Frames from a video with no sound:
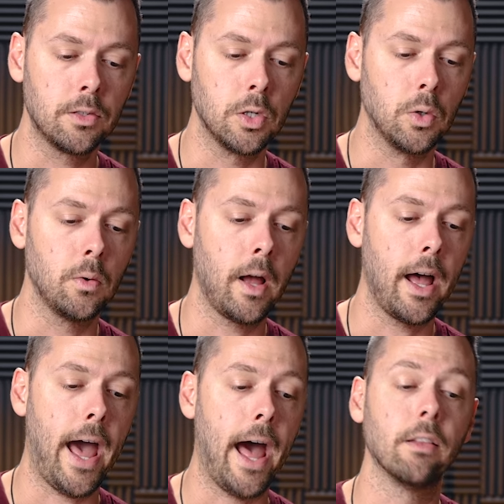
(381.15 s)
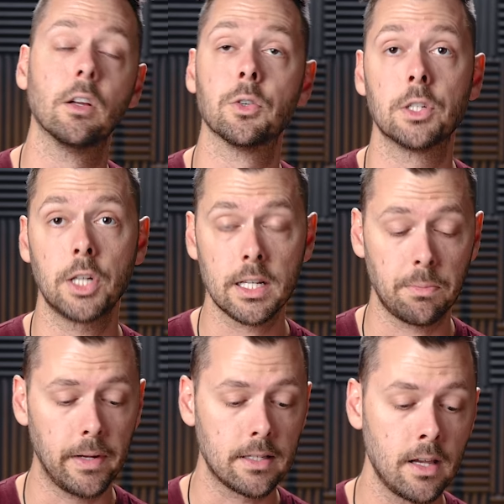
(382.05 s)
to add those
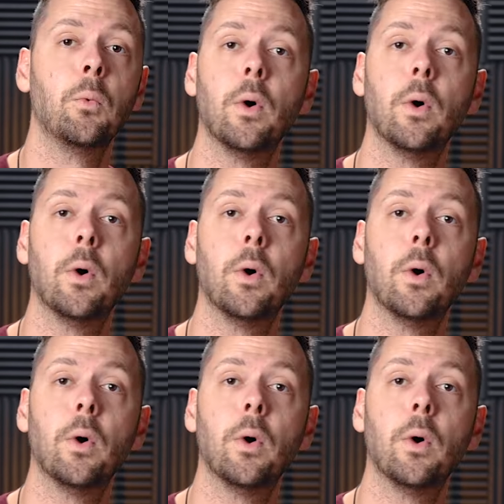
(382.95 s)
adjustments.